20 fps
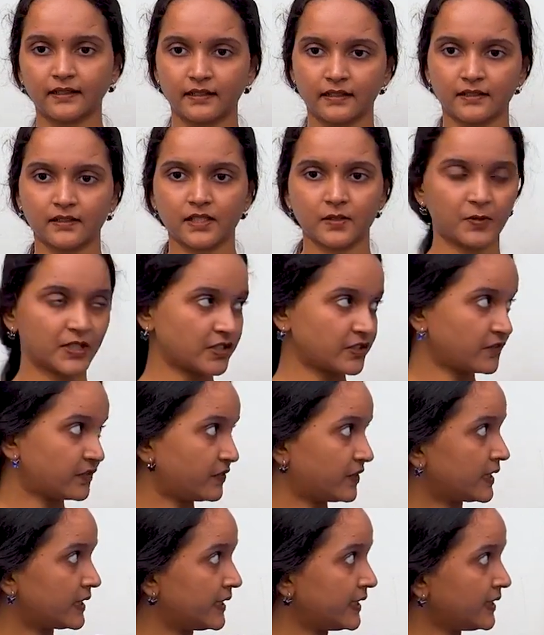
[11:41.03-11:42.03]
T,
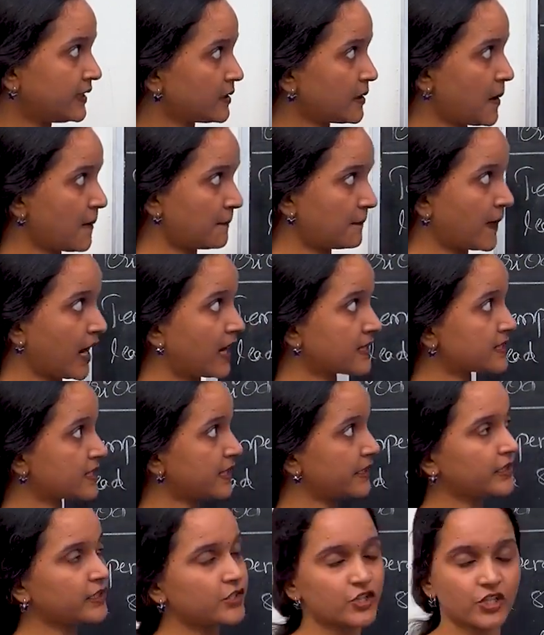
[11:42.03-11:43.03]
specific heat, mass
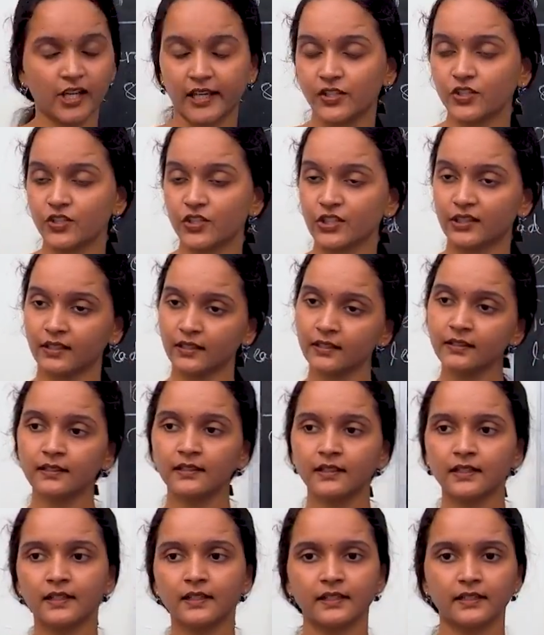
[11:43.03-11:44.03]
and change in the
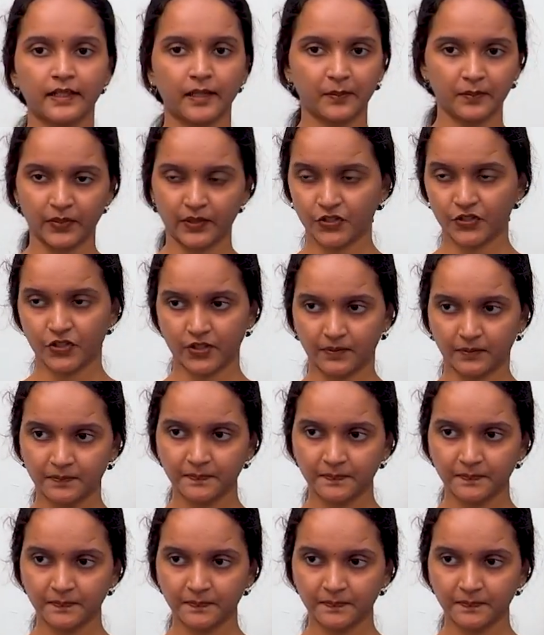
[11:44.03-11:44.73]
temperature.